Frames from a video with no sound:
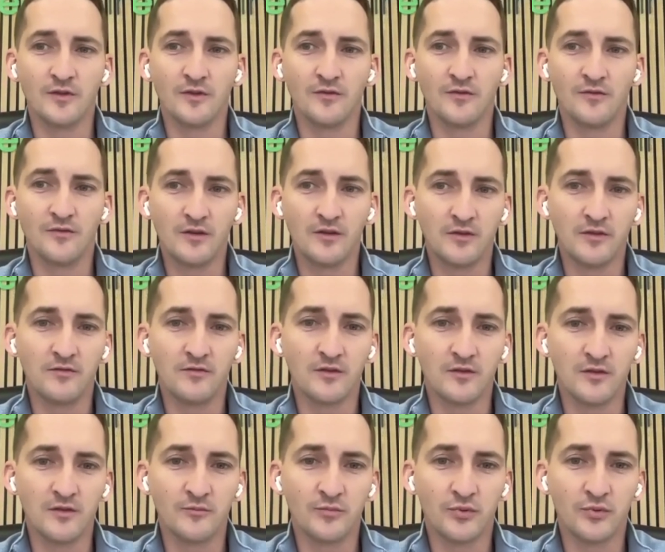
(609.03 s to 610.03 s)
a very,
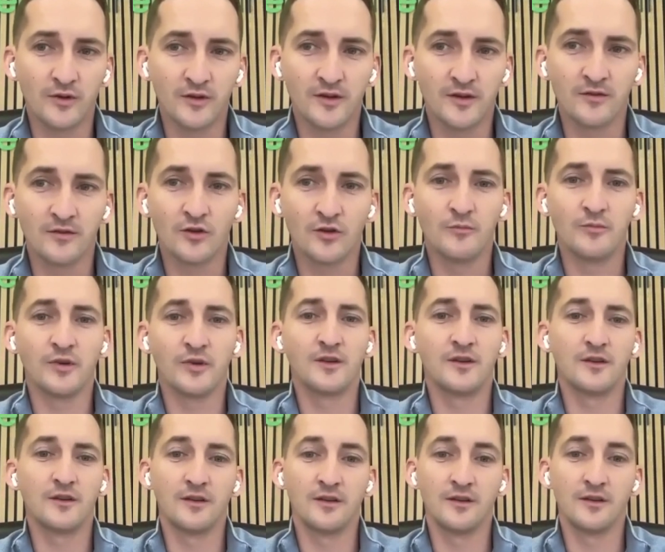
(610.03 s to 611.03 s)
very important topic,
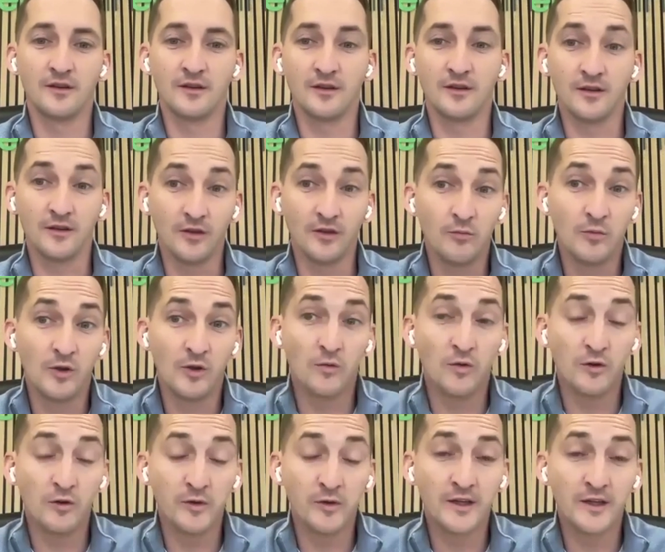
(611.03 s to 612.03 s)
global
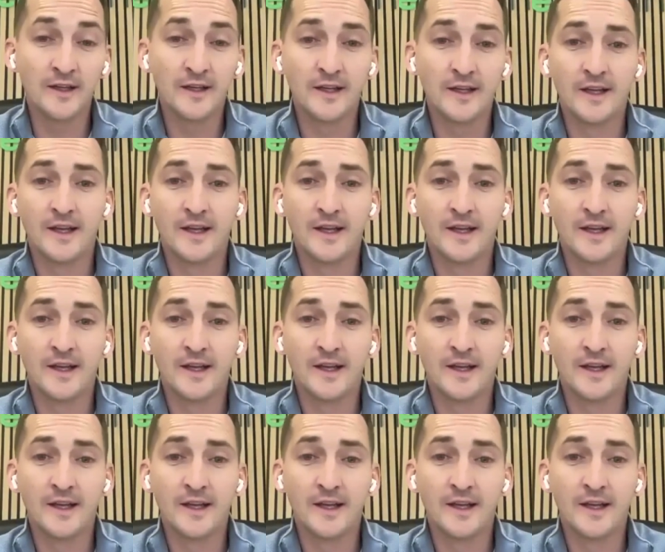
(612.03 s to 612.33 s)
warming.